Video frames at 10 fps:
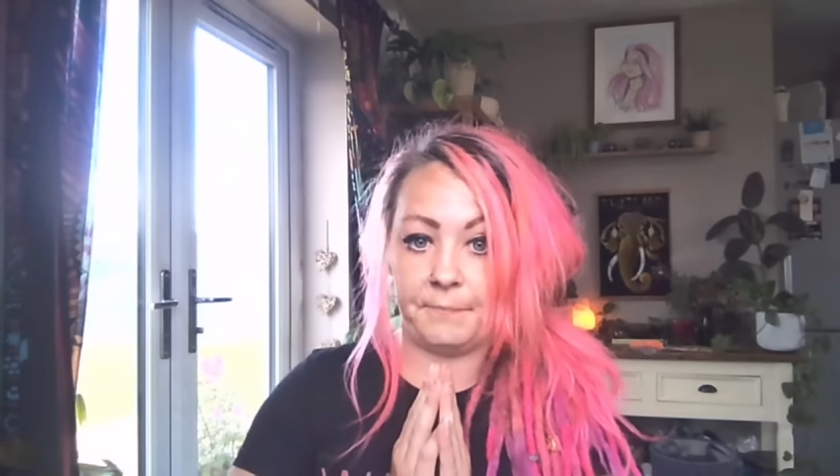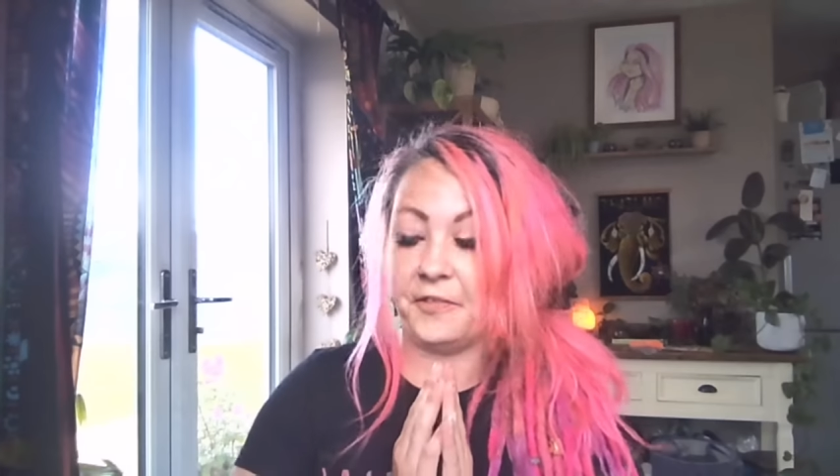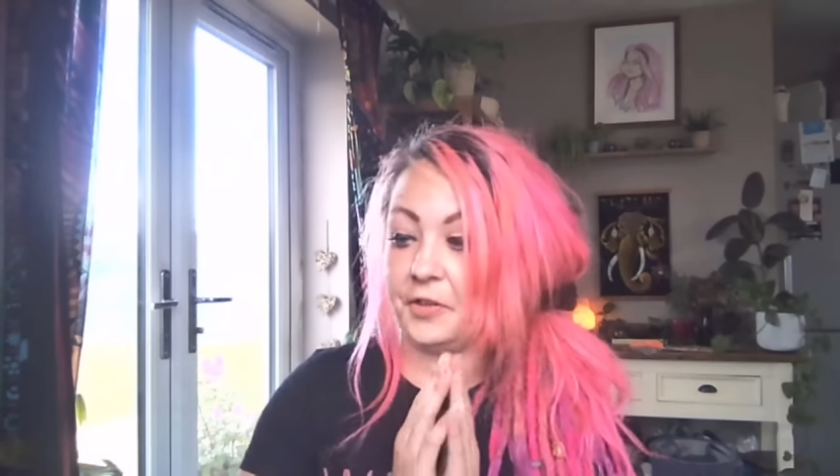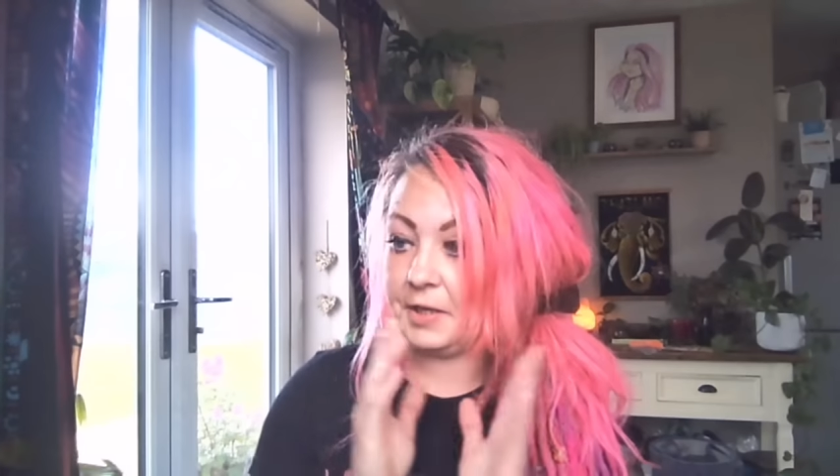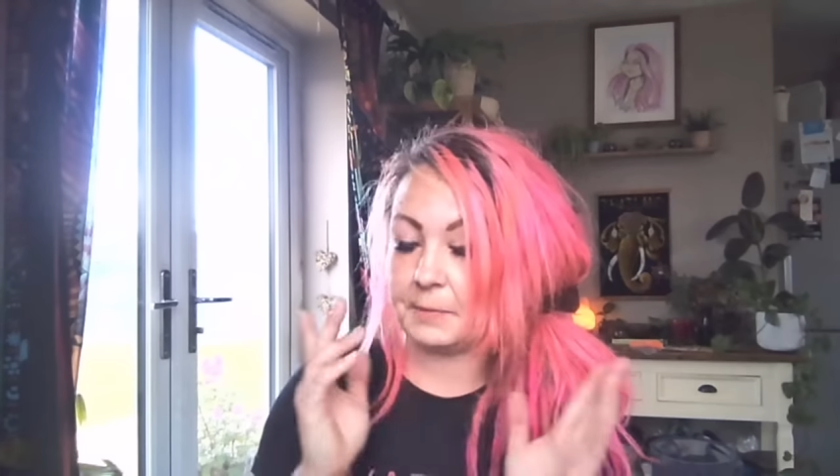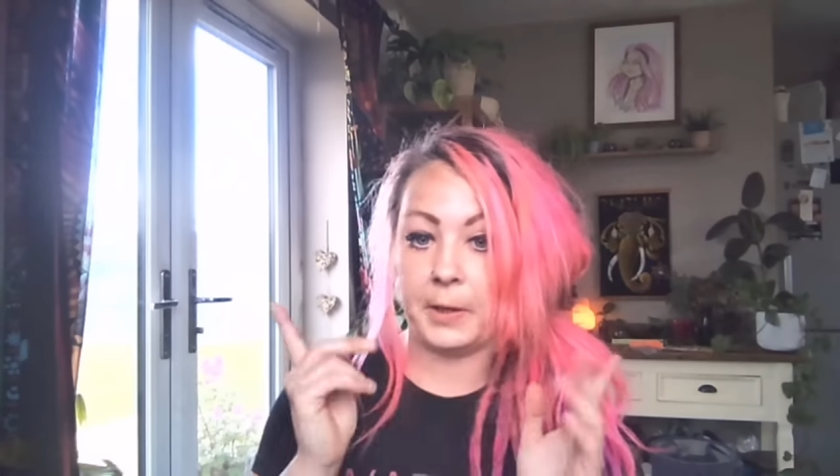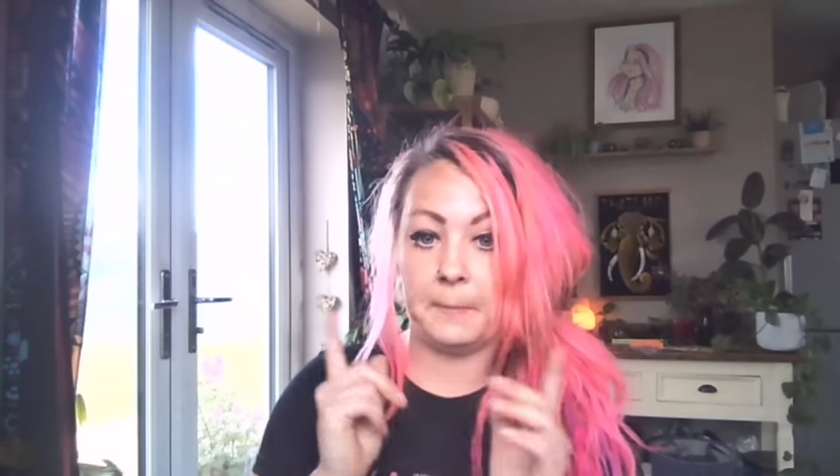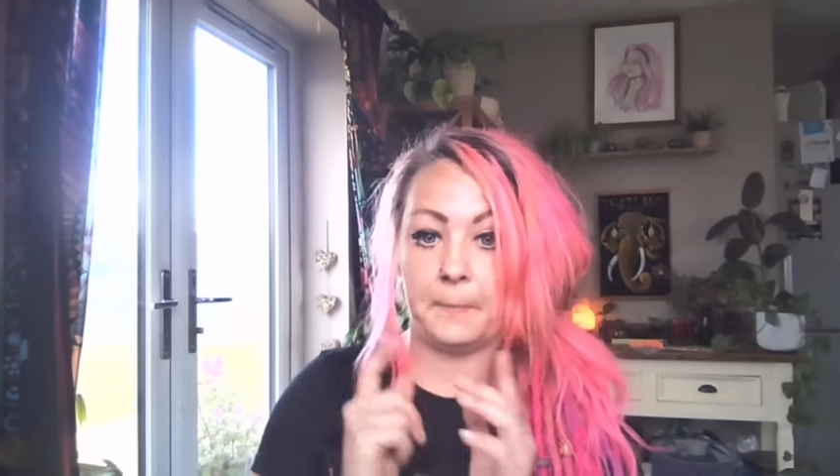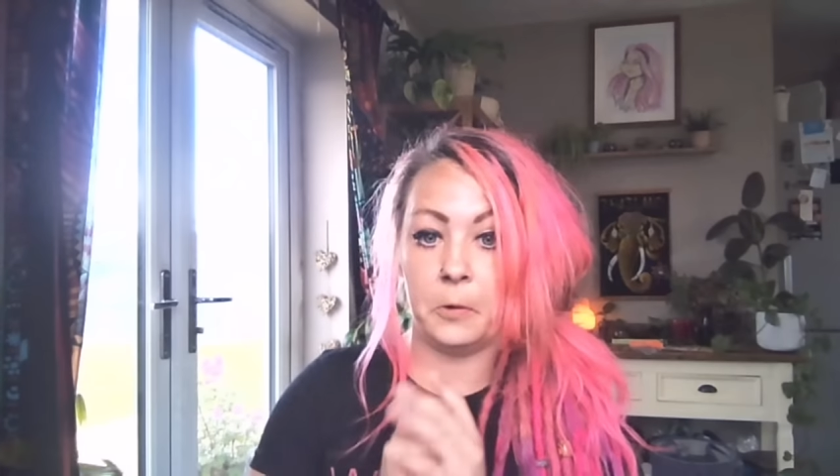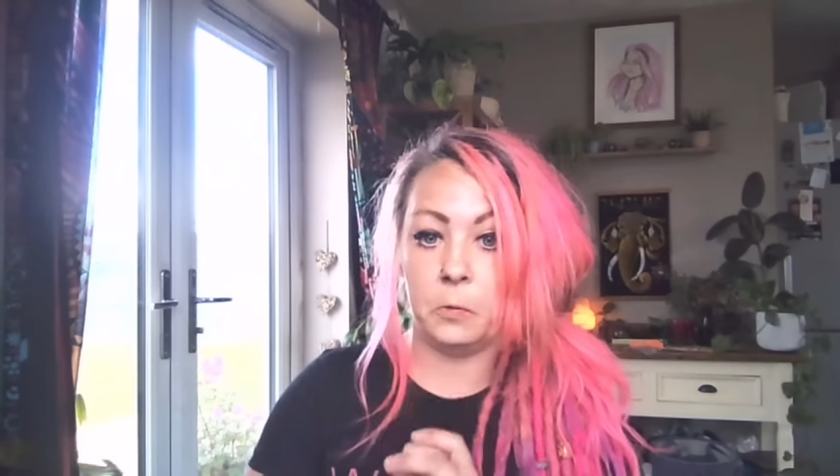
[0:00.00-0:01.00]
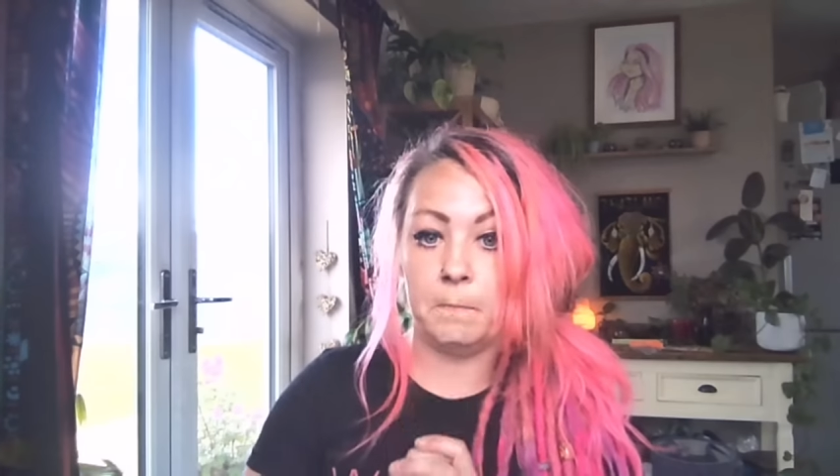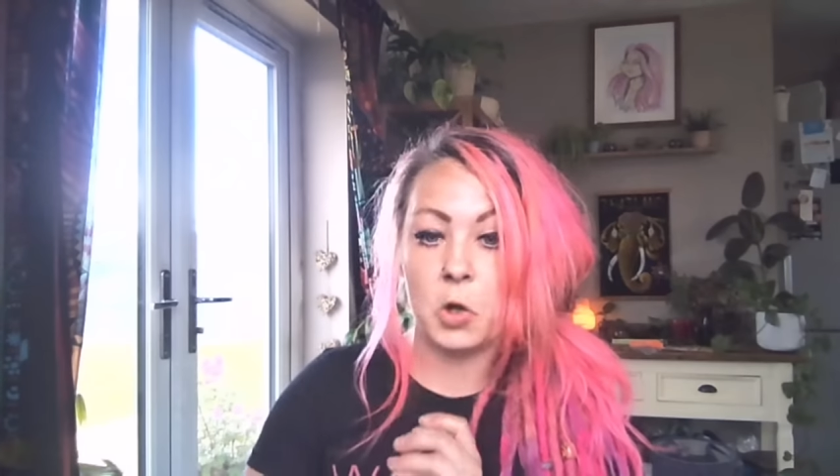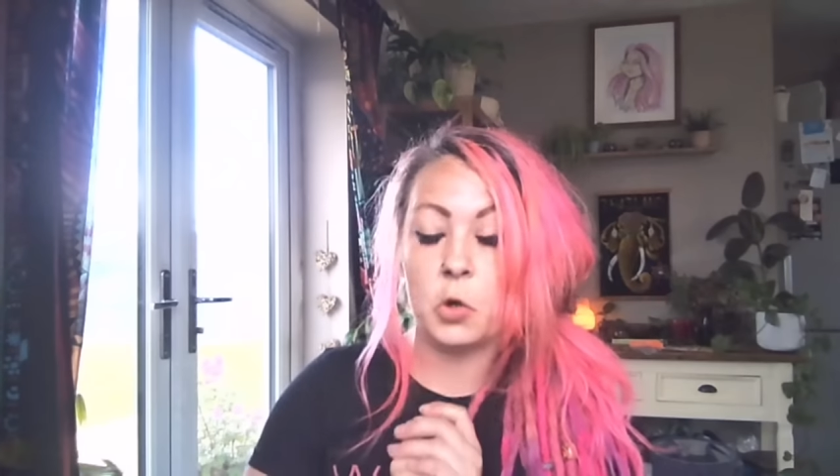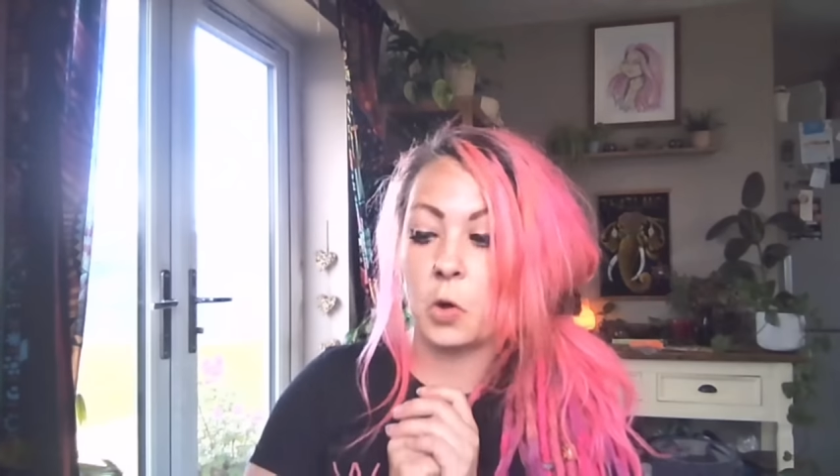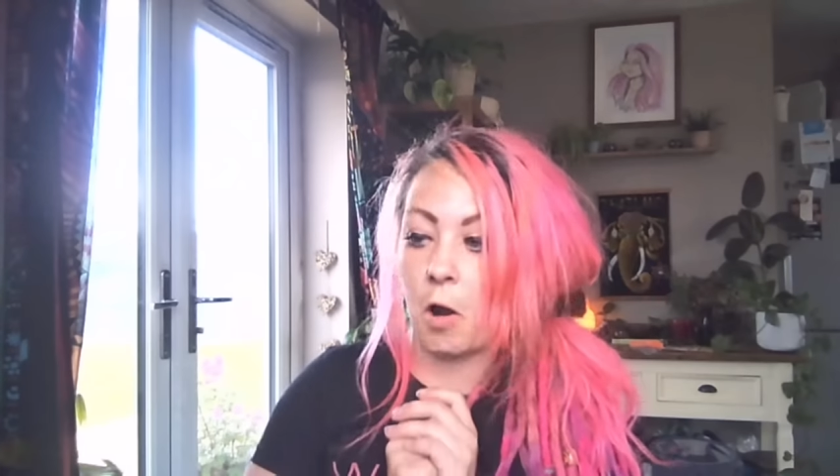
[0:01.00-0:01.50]
for these people
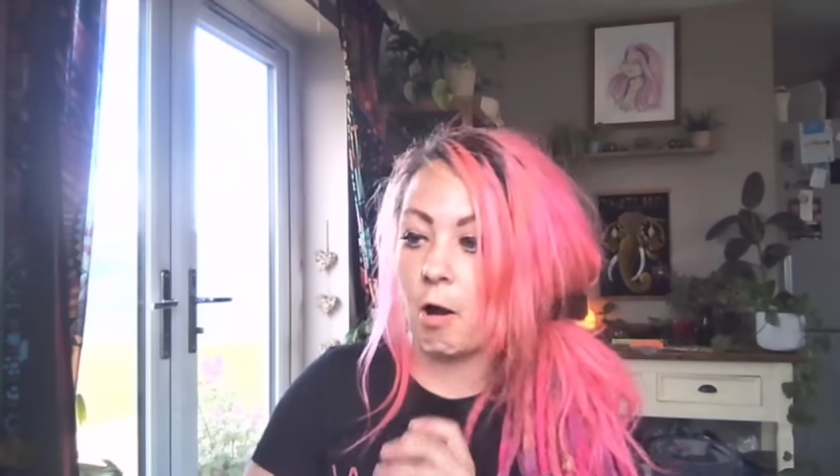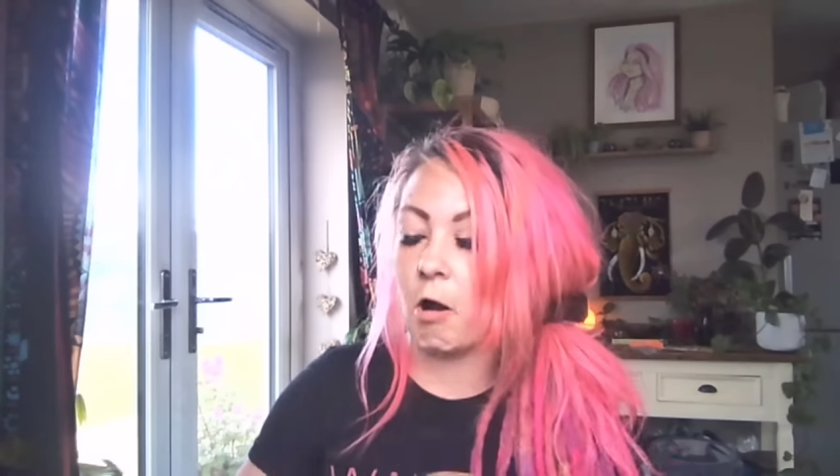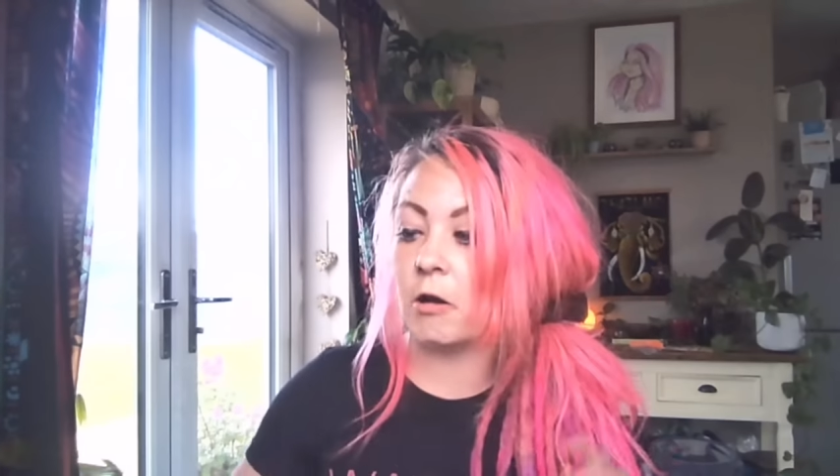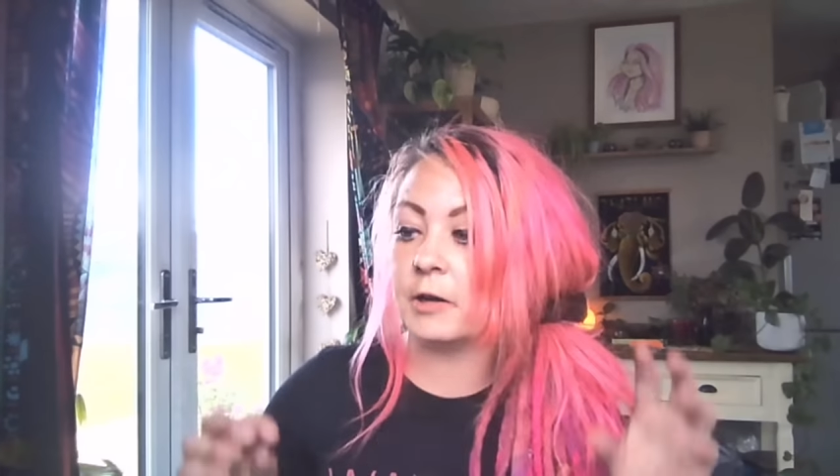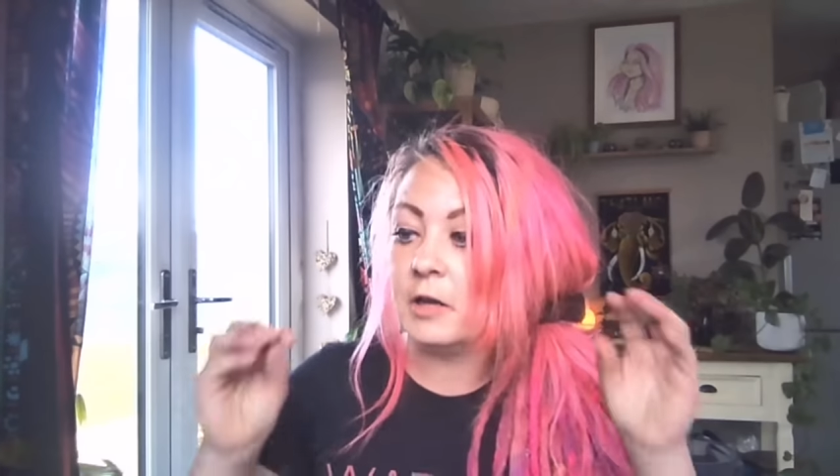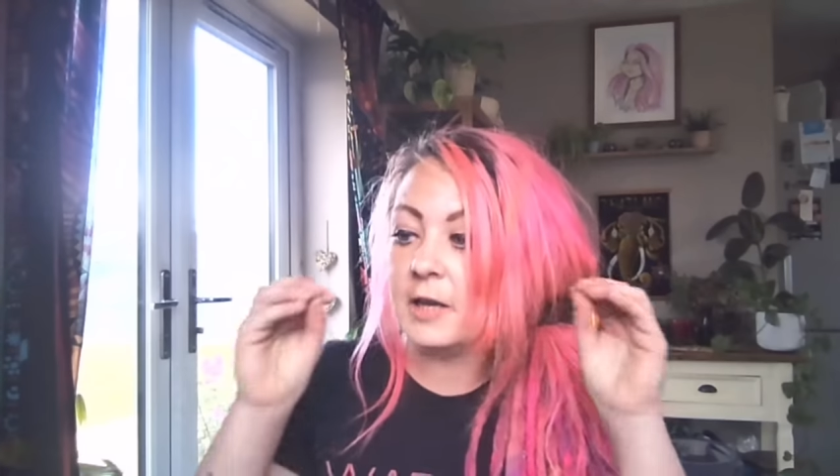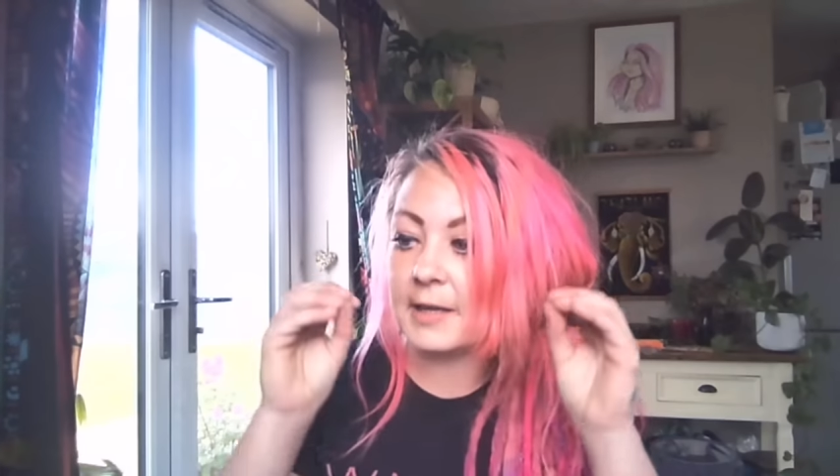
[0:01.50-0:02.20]
who can't